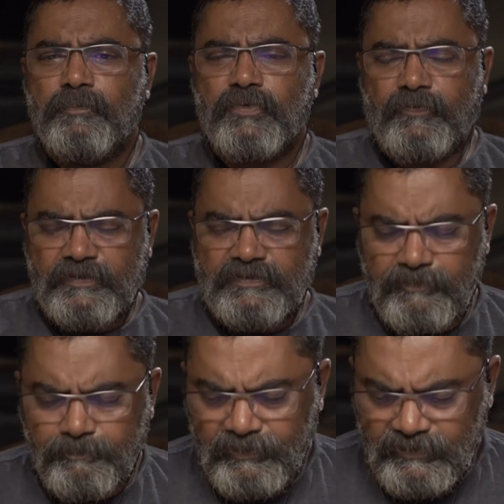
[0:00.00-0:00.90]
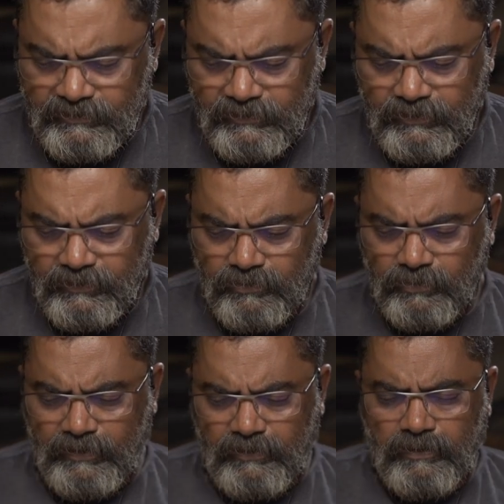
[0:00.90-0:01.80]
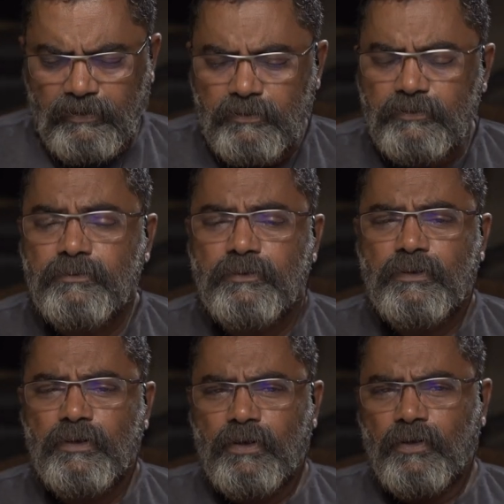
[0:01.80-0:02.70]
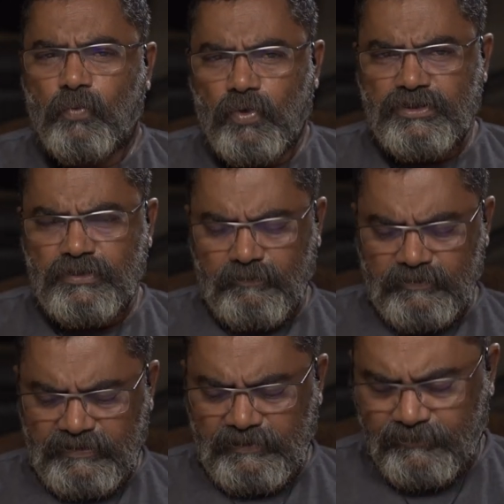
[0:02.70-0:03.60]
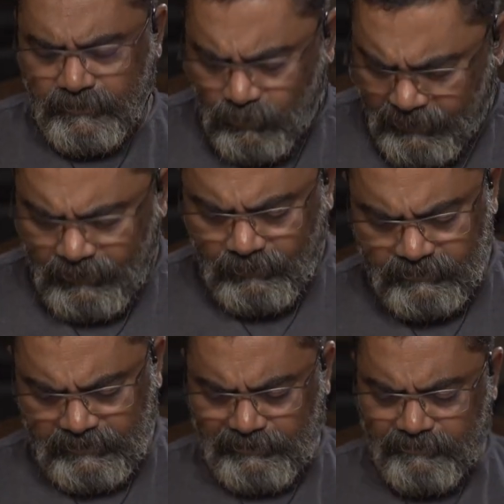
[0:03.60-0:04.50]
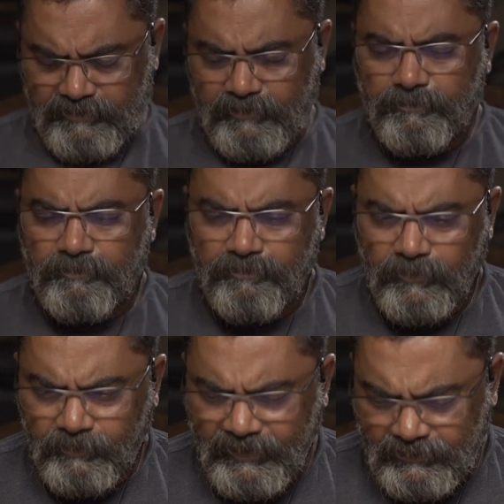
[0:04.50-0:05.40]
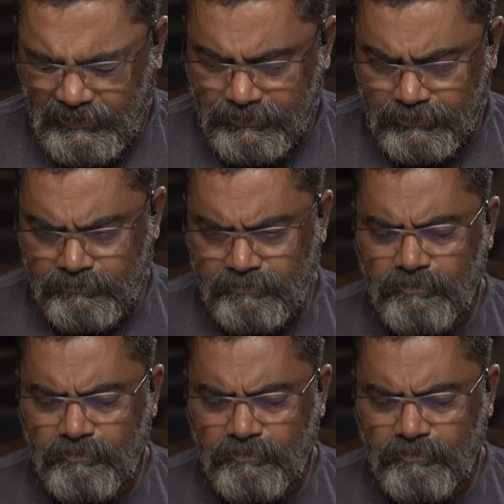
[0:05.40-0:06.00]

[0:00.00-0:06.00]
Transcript: So we are simply sitting together, watching ourselves. We are looking at ourselves. We are paying attention.